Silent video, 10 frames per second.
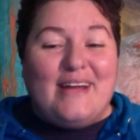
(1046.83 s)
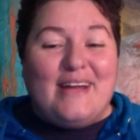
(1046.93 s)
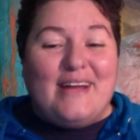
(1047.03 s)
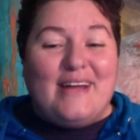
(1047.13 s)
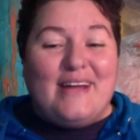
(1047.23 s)

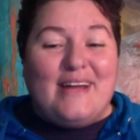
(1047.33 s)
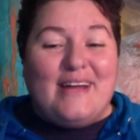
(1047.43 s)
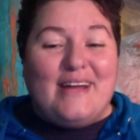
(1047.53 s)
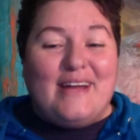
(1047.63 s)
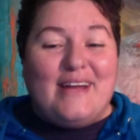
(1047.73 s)
don't even
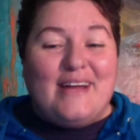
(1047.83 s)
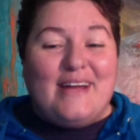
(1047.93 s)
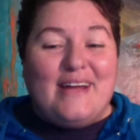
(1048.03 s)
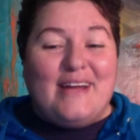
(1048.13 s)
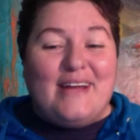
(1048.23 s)
know.
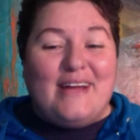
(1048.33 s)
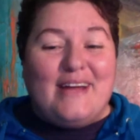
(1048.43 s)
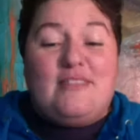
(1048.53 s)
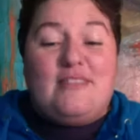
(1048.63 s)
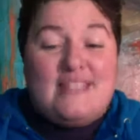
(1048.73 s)
So I'm like,
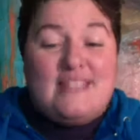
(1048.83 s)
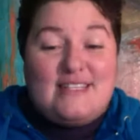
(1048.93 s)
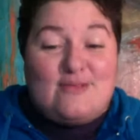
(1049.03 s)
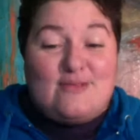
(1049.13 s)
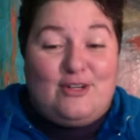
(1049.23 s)
well, this
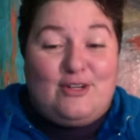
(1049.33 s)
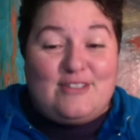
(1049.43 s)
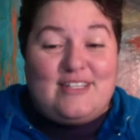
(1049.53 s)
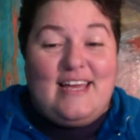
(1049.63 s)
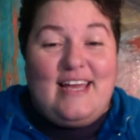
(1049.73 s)
is
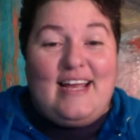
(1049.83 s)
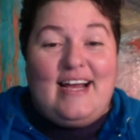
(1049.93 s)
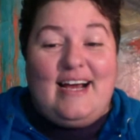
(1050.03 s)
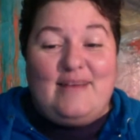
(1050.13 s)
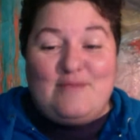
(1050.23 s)
revolting.
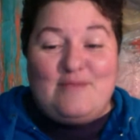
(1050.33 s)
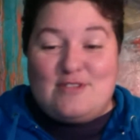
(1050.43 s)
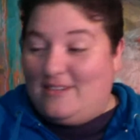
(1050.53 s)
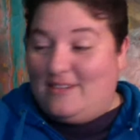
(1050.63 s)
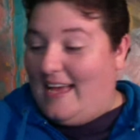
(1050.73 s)
I'm
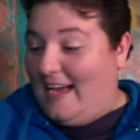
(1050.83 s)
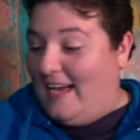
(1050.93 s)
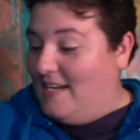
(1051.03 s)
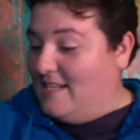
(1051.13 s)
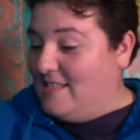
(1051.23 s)
so
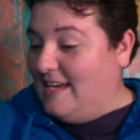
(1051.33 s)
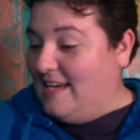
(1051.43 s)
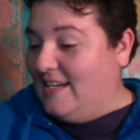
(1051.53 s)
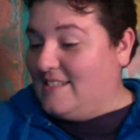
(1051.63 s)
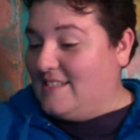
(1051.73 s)
glad
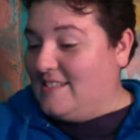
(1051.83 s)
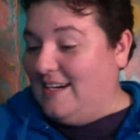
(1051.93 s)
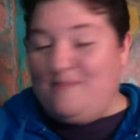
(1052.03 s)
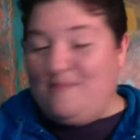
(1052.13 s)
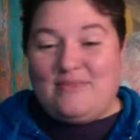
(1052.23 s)
that
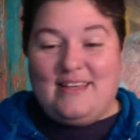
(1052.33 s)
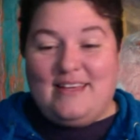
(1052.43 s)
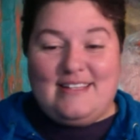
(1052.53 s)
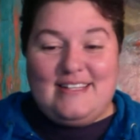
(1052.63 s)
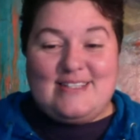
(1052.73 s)

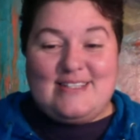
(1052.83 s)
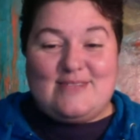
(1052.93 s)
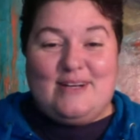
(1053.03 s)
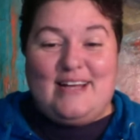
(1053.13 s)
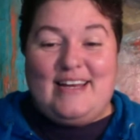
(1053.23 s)
that this is
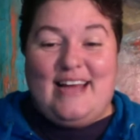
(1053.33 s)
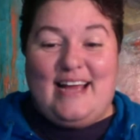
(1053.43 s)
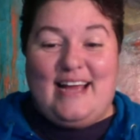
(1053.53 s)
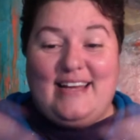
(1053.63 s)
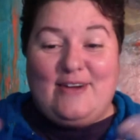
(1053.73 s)
what I
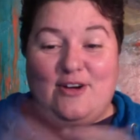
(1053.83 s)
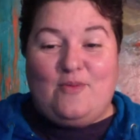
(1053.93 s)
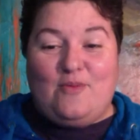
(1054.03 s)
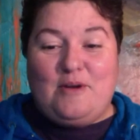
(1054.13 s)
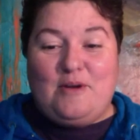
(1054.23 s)
now know.
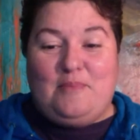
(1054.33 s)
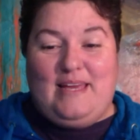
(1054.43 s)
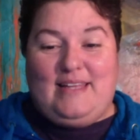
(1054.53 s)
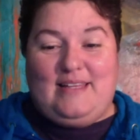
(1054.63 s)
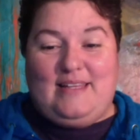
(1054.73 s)
Women are
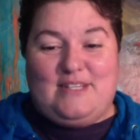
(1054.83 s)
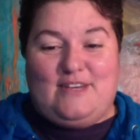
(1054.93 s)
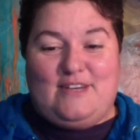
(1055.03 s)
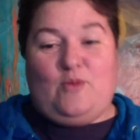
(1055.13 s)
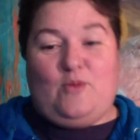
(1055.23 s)
peeing
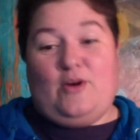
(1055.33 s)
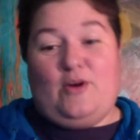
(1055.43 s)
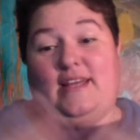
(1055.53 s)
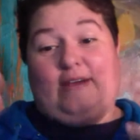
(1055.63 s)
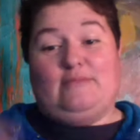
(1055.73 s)
themselves while
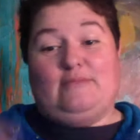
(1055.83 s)
working out.